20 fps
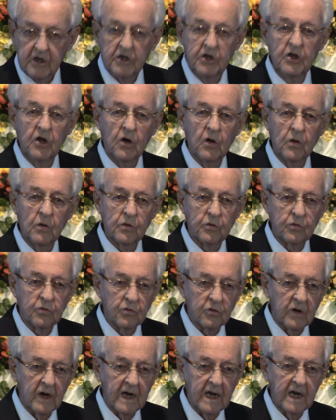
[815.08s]
Don't
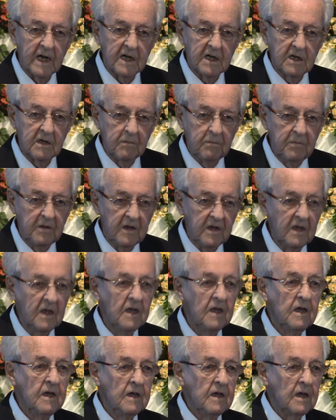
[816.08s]
try to be
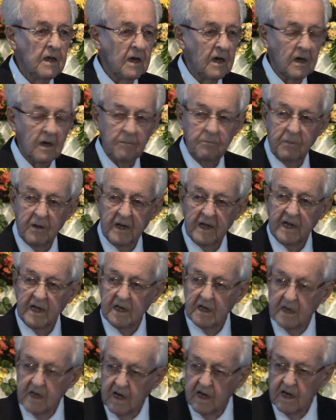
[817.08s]
play
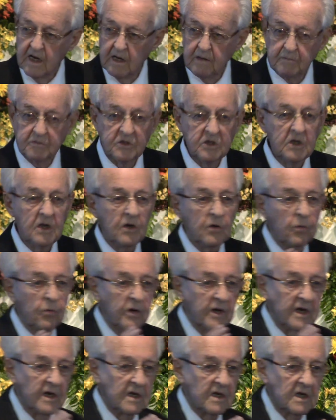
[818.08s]
games
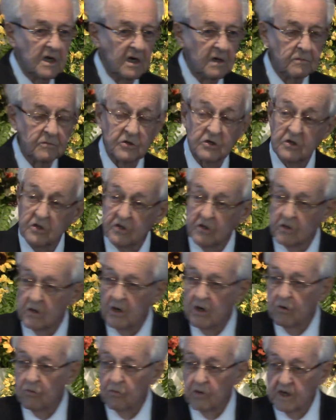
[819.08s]
when it comes to your
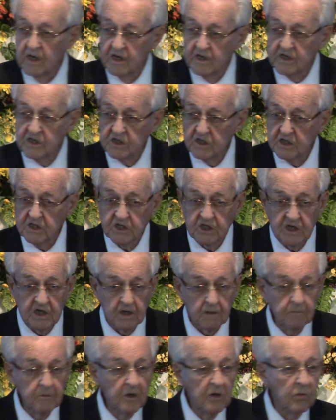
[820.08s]

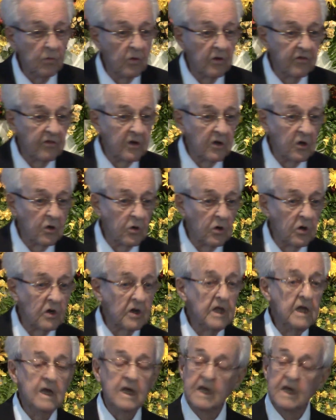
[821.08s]
relationship with the Lord.